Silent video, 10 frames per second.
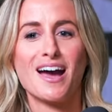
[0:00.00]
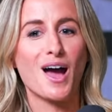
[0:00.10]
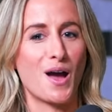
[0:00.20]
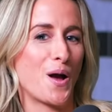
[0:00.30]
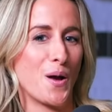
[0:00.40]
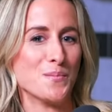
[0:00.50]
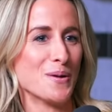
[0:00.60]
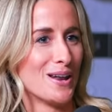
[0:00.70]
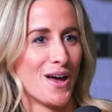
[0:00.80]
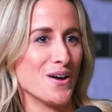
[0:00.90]
at home
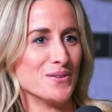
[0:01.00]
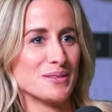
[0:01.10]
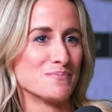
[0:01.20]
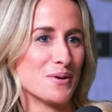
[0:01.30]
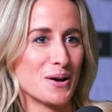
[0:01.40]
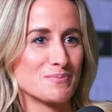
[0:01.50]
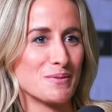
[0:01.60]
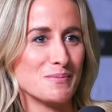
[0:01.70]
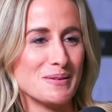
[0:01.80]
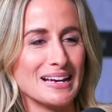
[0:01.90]
alone with a book,
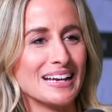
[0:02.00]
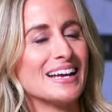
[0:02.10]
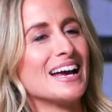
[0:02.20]
probably.